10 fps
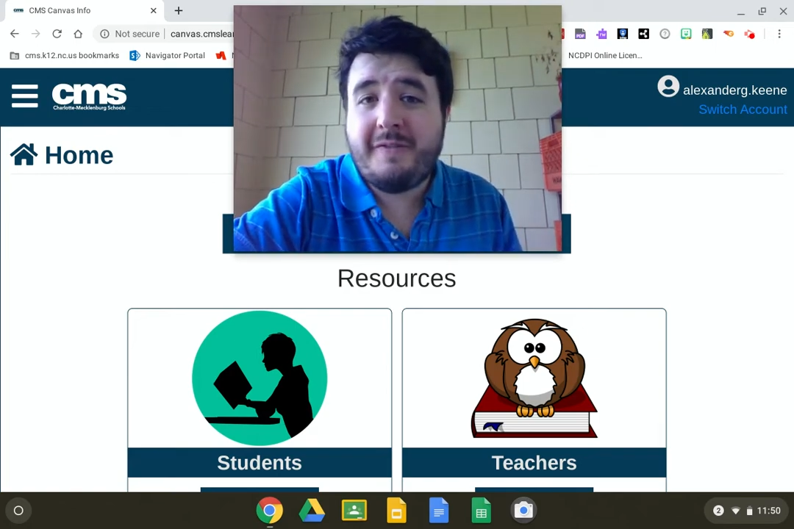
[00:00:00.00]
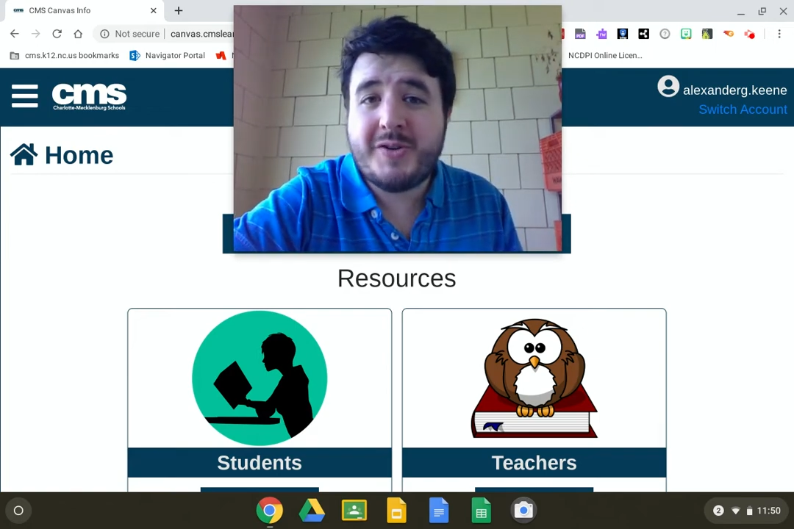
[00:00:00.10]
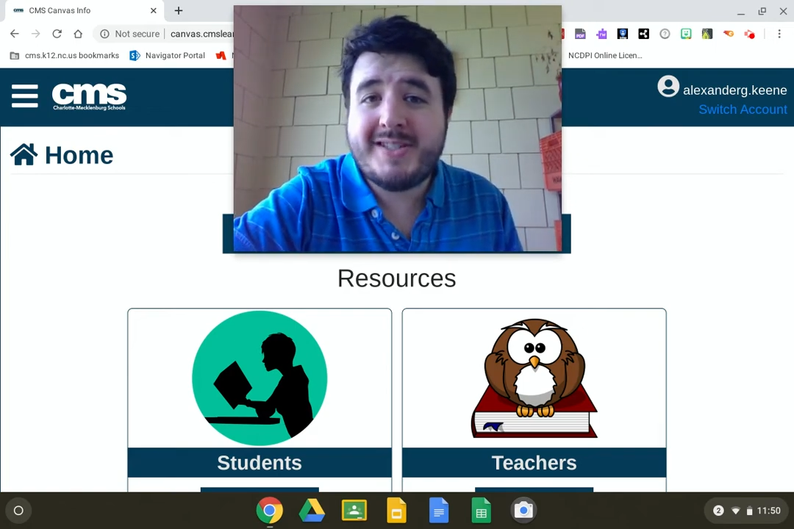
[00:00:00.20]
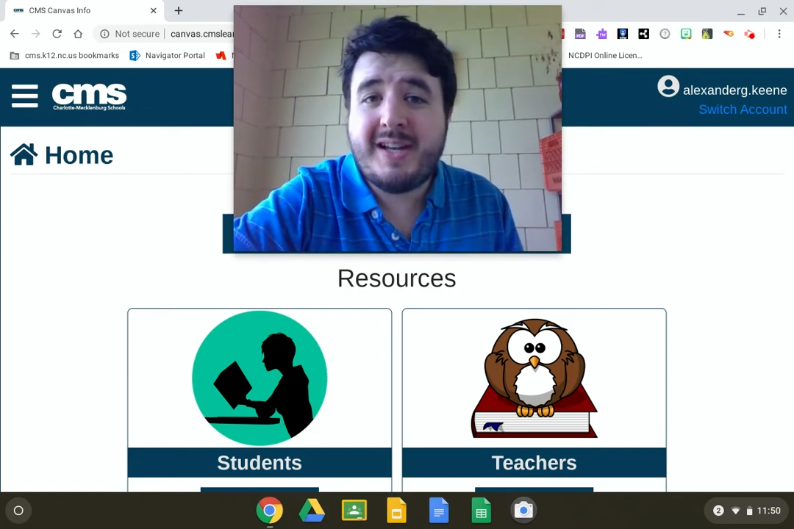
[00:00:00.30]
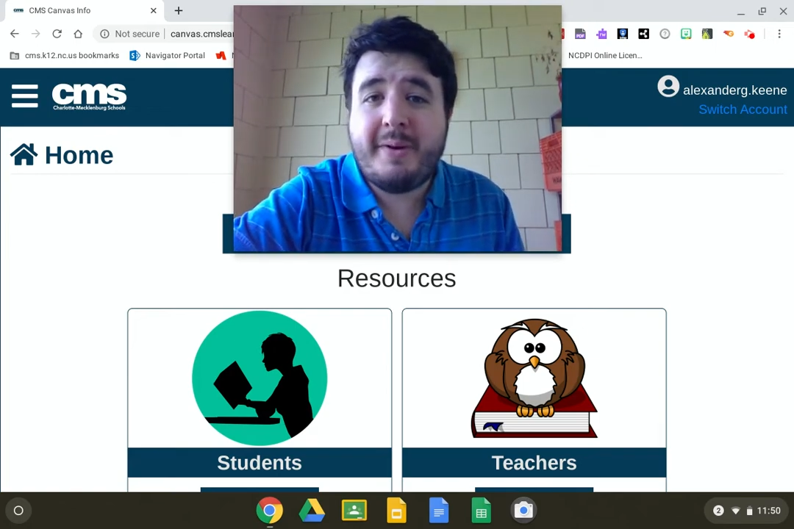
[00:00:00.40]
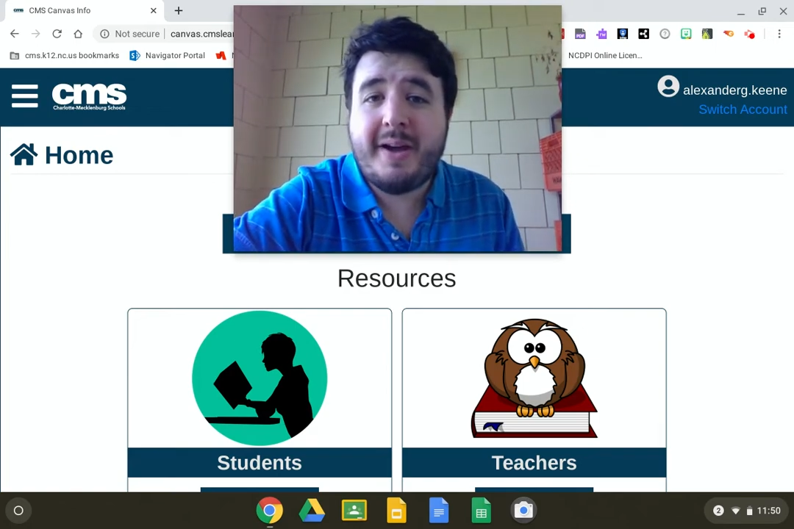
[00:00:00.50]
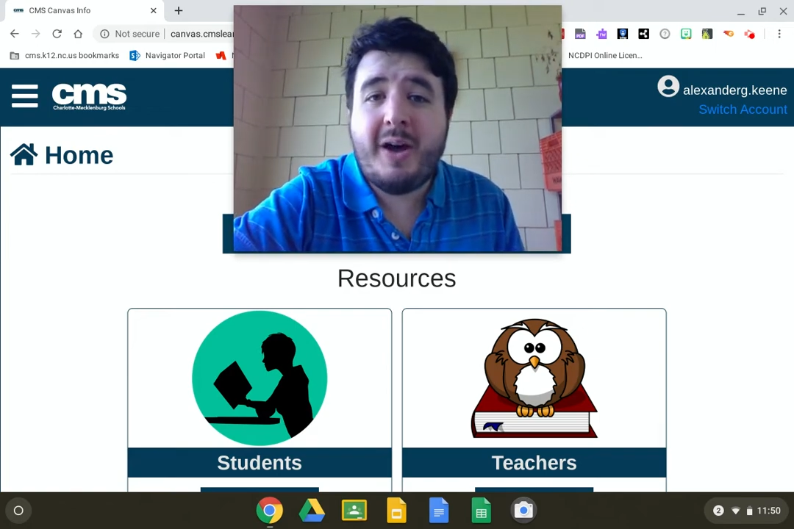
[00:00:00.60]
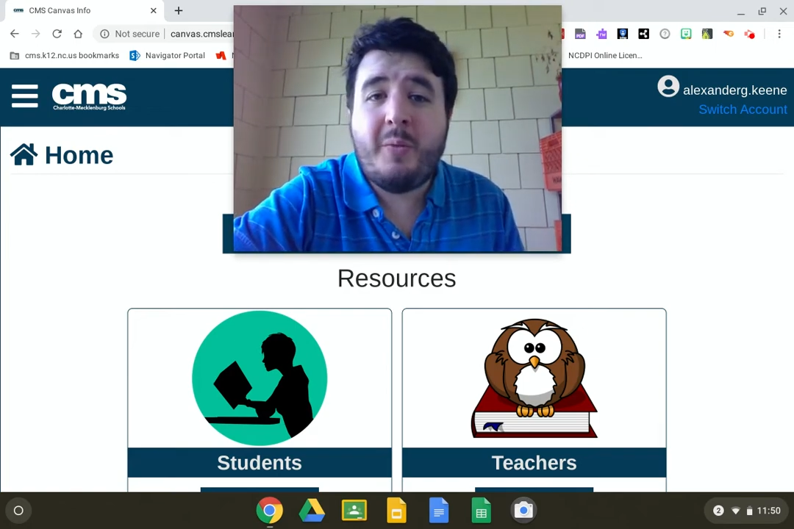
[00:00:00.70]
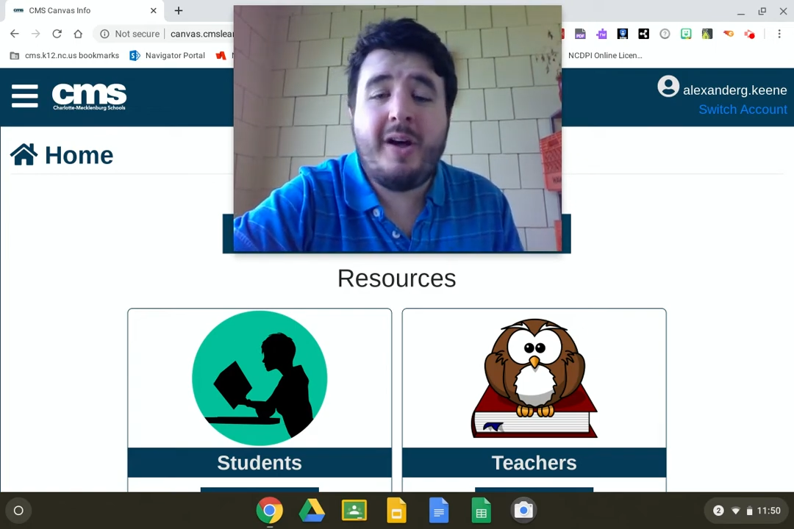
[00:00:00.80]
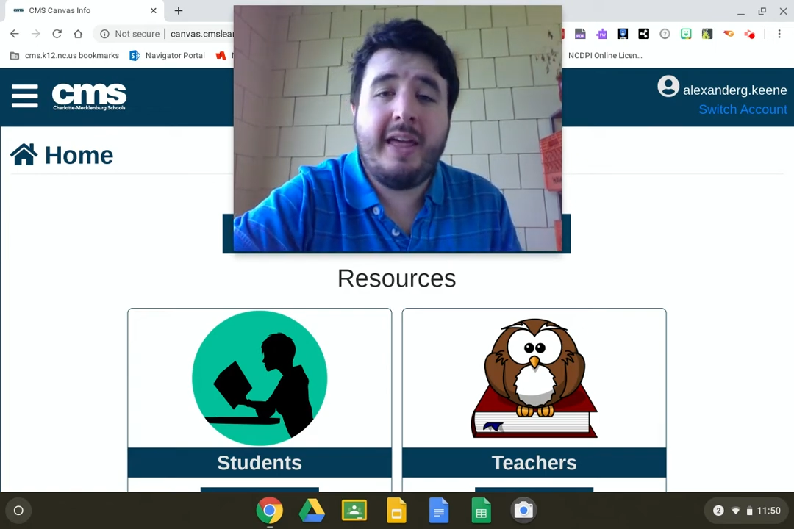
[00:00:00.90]
First up,
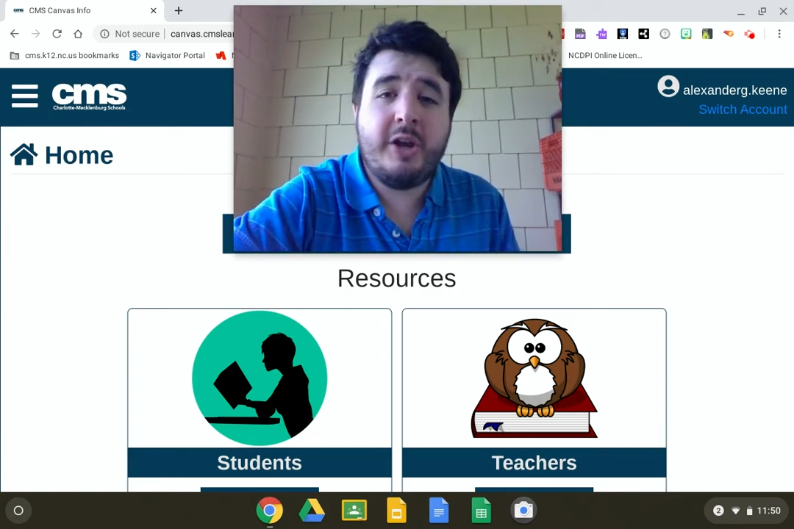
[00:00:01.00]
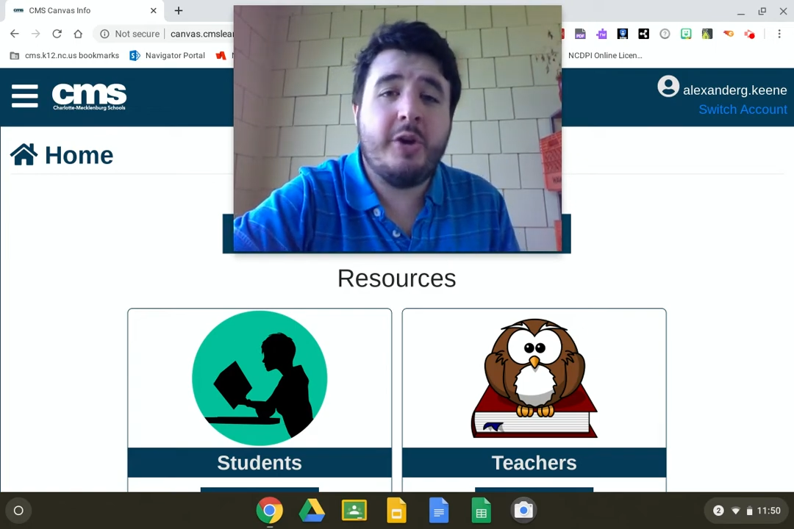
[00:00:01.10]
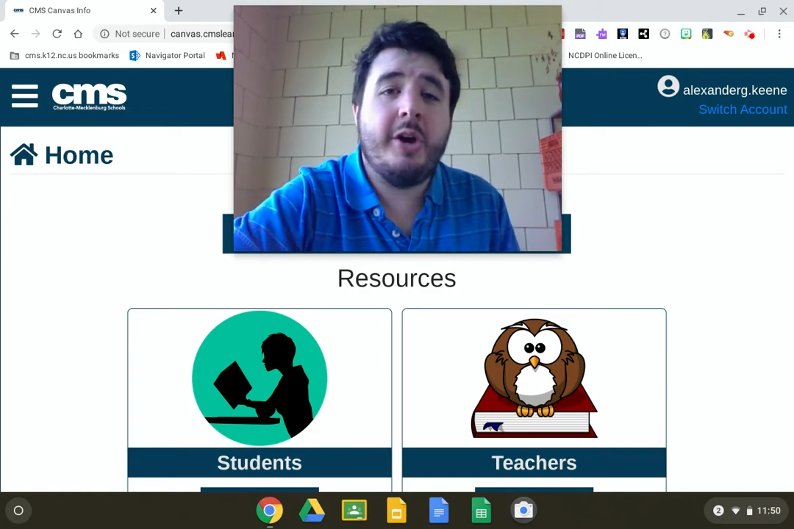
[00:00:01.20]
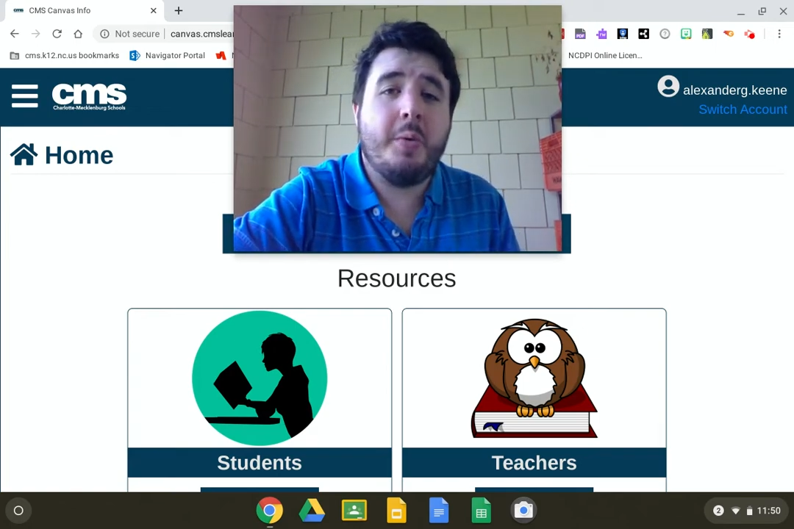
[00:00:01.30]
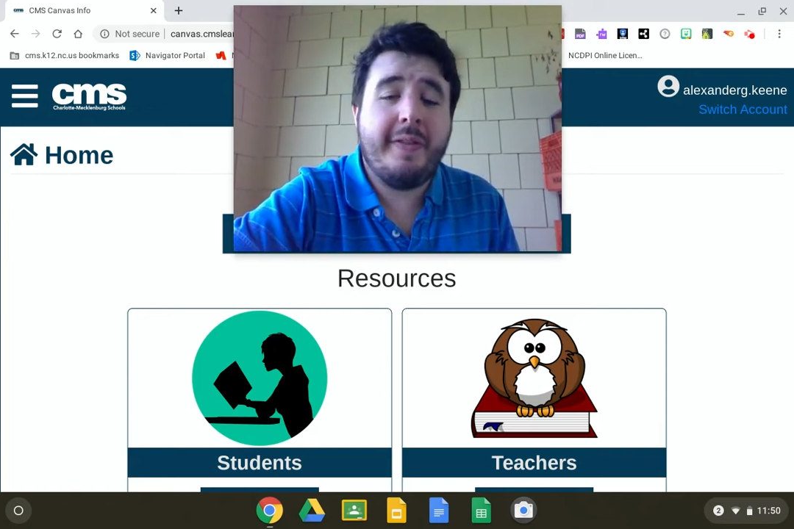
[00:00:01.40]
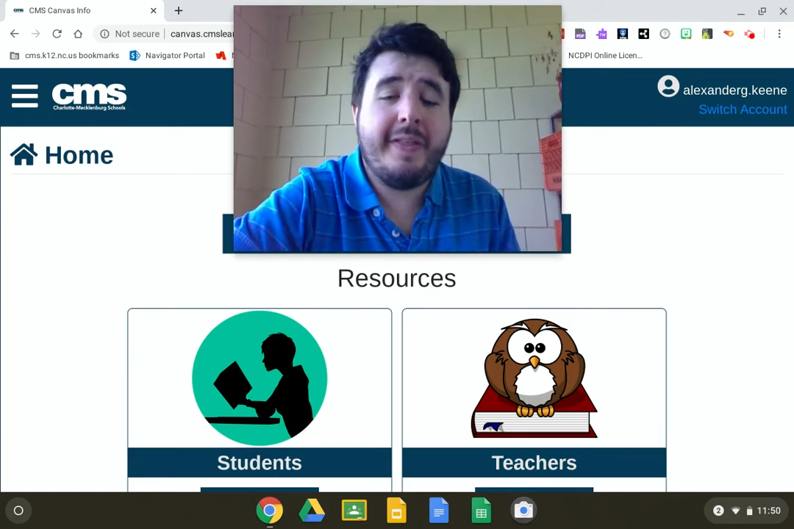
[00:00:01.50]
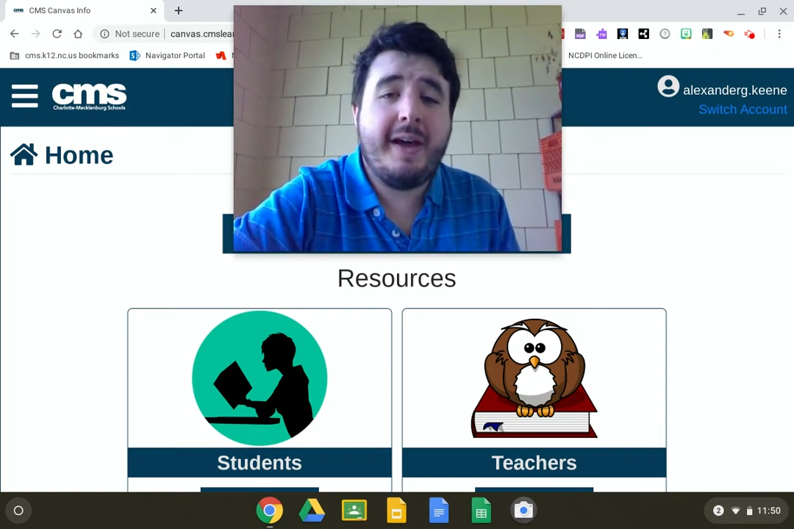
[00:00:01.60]
I want to let you know